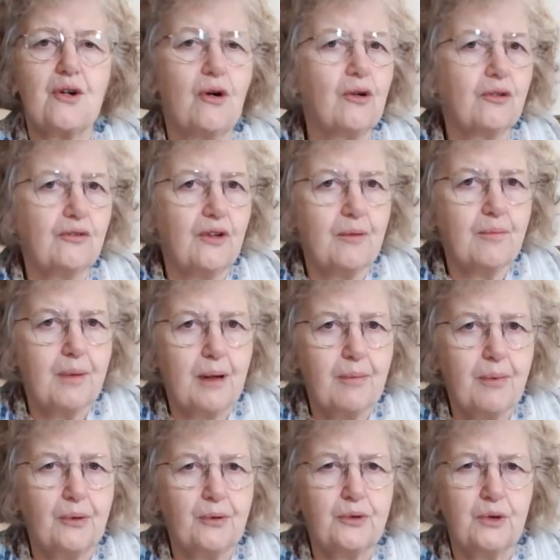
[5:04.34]
ordinary
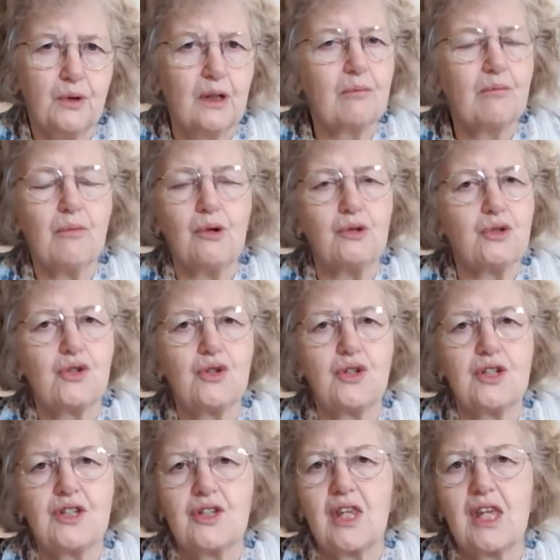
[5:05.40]
people doing
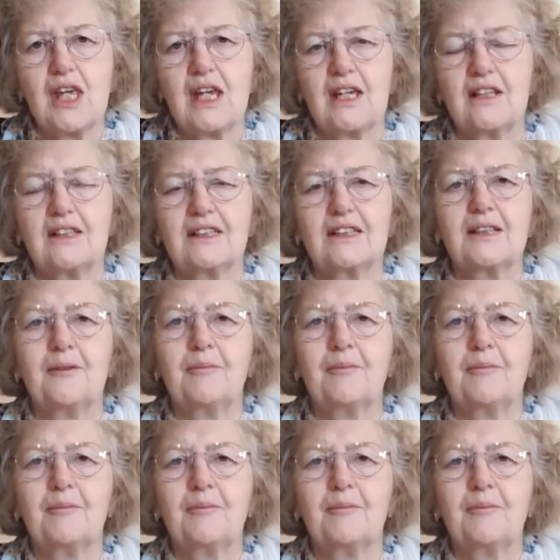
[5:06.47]
monstrous things?